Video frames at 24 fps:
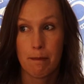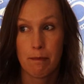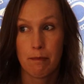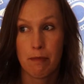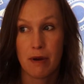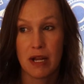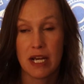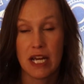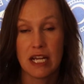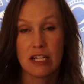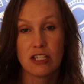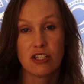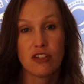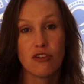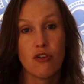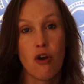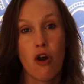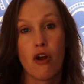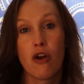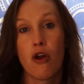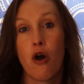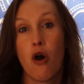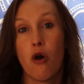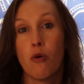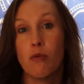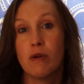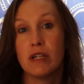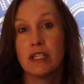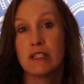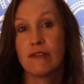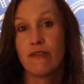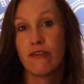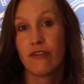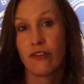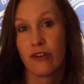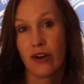But it's not
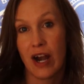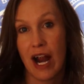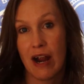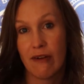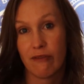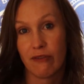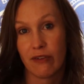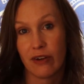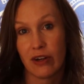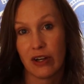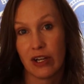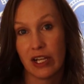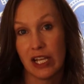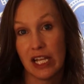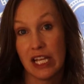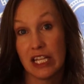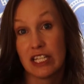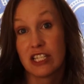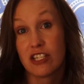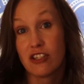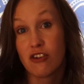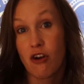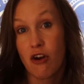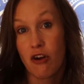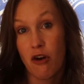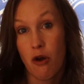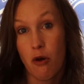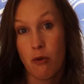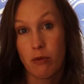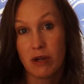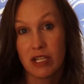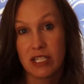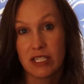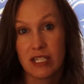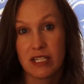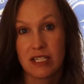always forever. It's not
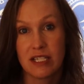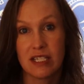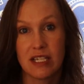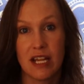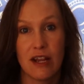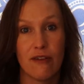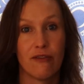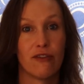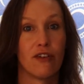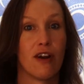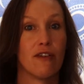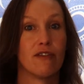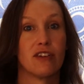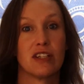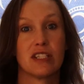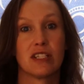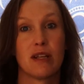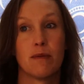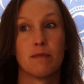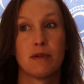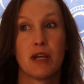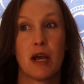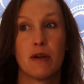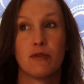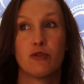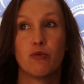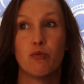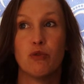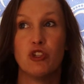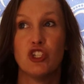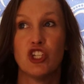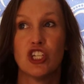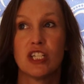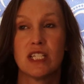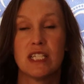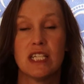always to stay forever. Sometimes we
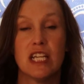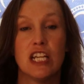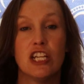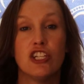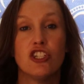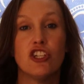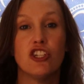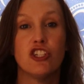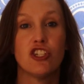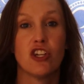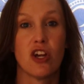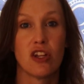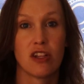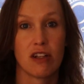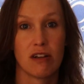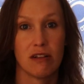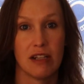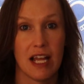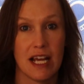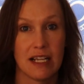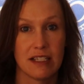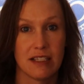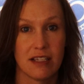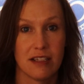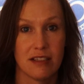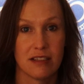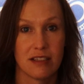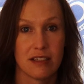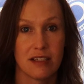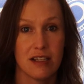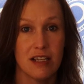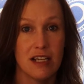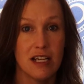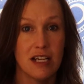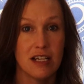just teach each other lessons.